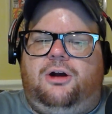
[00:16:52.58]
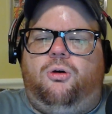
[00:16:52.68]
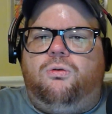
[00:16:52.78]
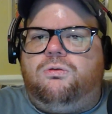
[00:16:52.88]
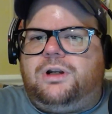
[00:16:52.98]

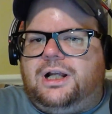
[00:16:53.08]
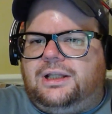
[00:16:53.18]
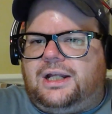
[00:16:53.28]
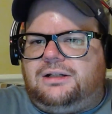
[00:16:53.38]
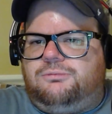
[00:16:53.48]
old
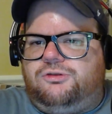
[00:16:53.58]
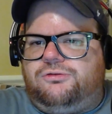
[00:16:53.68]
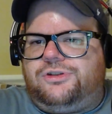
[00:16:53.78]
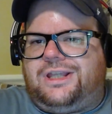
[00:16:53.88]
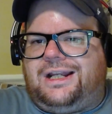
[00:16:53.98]

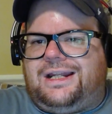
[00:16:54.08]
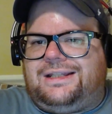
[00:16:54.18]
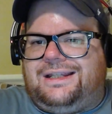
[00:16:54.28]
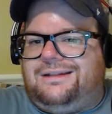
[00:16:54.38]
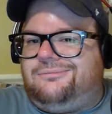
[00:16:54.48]
collectibles that I
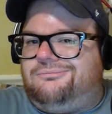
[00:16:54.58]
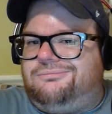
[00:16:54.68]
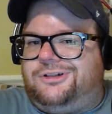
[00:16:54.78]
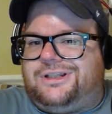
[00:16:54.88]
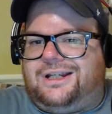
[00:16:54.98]
didn't
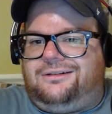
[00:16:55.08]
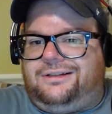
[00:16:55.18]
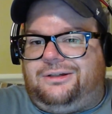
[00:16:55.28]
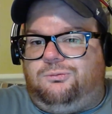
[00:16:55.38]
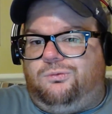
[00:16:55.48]

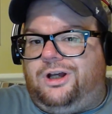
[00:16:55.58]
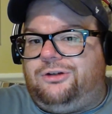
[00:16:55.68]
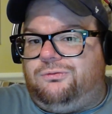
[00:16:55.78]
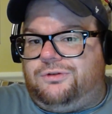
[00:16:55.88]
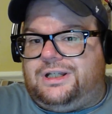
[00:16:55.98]
particularly
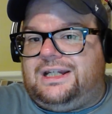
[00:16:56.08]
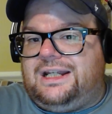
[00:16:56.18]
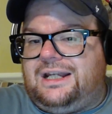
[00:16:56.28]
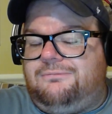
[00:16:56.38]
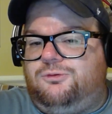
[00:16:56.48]
want or
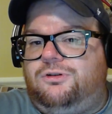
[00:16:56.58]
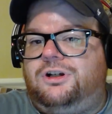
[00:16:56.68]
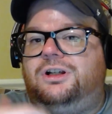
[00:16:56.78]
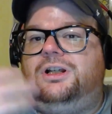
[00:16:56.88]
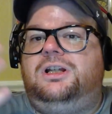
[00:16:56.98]
need
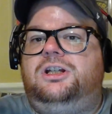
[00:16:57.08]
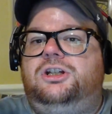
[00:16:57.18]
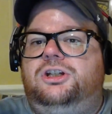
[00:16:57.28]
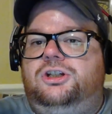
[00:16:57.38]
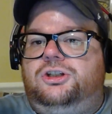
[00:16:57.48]
anymore
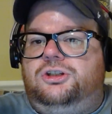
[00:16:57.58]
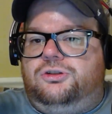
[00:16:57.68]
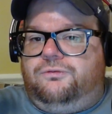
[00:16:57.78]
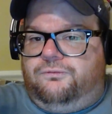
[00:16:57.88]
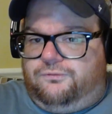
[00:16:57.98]

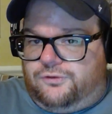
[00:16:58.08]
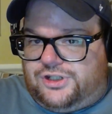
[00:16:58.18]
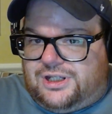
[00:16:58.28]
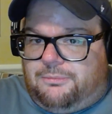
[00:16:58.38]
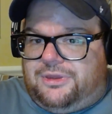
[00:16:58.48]
for
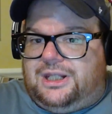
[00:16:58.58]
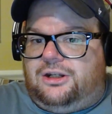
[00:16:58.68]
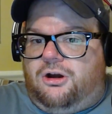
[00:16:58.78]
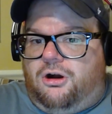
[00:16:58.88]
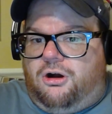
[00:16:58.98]

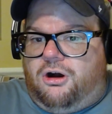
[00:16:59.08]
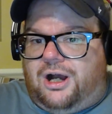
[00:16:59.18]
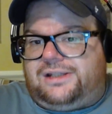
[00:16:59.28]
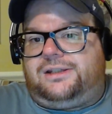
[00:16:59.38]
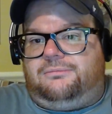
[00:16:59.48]
something
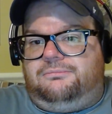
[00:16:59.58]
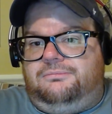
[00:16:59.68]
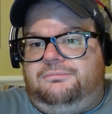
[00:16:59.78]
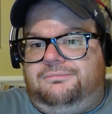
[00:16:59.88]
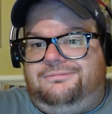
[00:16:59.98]
awesome.
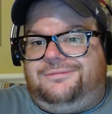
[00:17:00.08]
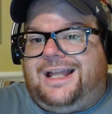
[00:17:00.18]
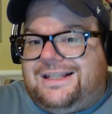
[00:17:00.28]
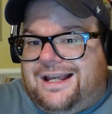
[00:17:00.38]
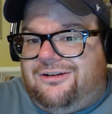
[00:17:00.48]

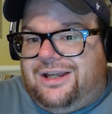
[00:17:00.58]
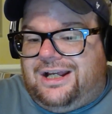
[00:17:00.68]
That's how I